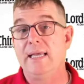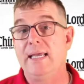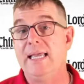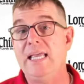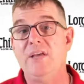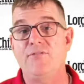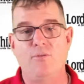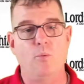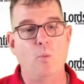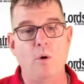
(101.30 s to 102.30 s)
If
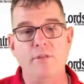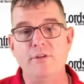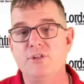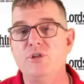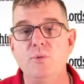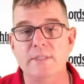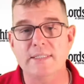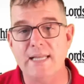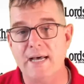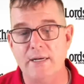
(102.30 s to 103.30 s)
one of the two is
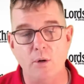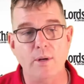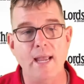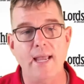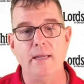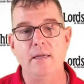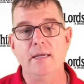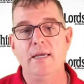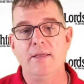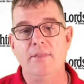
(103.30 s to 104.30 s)
not okay,
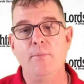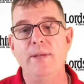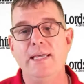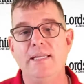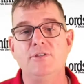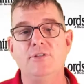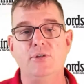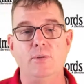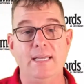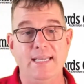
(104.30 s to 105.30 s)
then we get
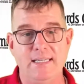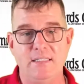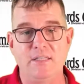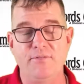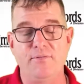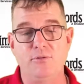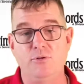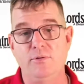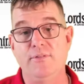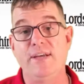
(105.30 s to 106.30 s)
into, is the
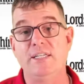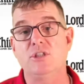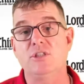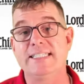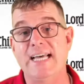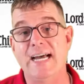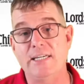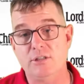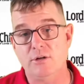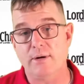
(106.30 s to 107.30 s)
vent
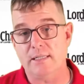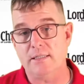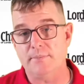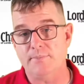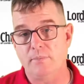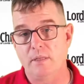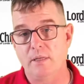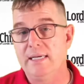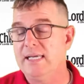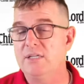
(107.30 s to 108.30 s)
designed correctly?
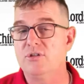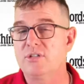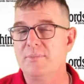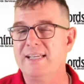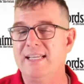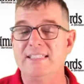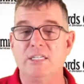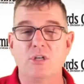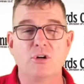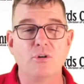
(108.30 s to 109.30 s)
Is there something, is
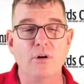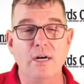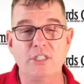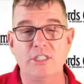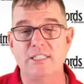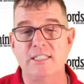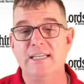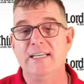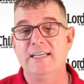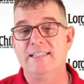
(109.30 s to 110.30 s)
it crushed?
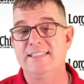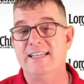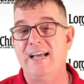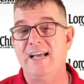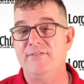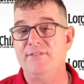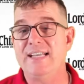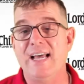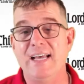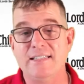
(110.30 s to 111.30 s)
Does it have
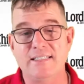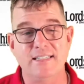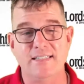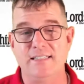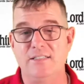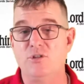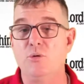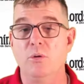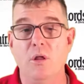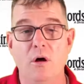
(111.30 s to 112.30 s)
nest? Is it
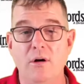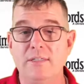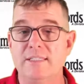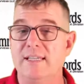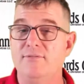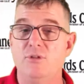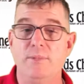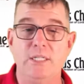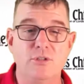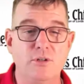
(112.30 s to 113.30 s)
too long? Does it have too
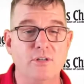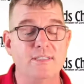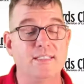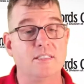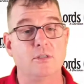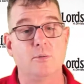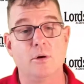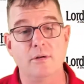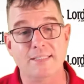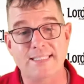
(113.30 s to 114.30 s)
many turns? Is it the
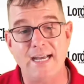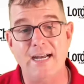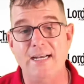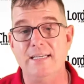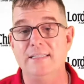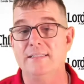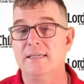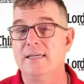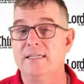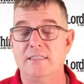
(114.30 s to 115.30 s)
wrong size?
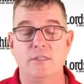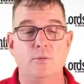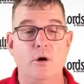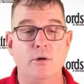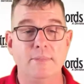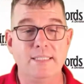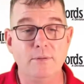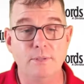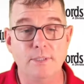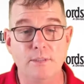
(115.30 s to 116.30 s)
Is it the wrong
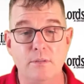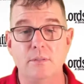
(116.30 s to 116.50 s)
material?